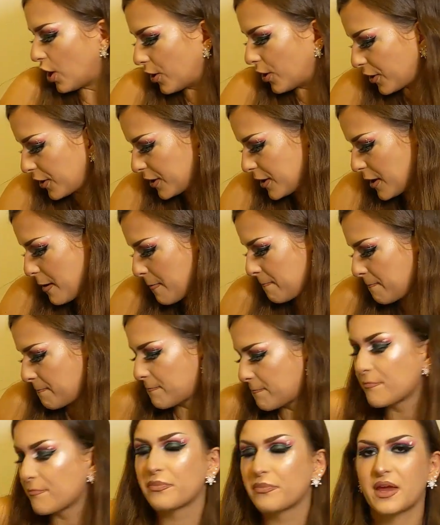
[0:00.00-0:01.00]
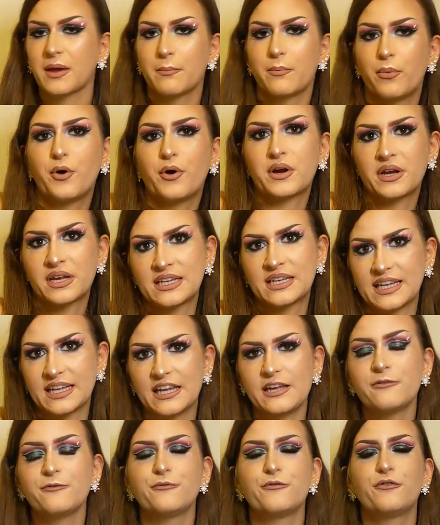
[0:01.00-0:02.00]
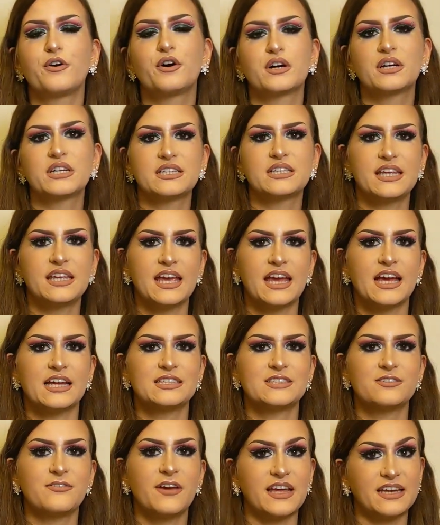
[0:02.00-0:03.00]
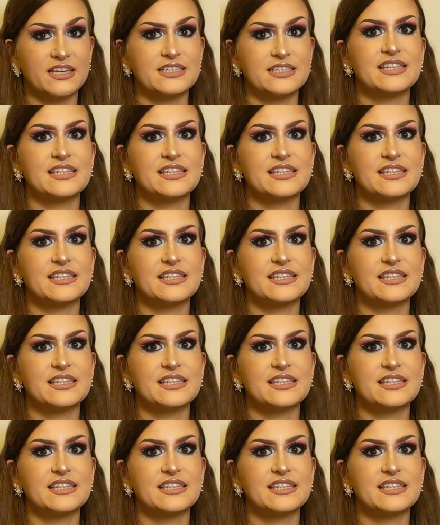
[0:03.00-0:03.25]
are, importantly, for the Advent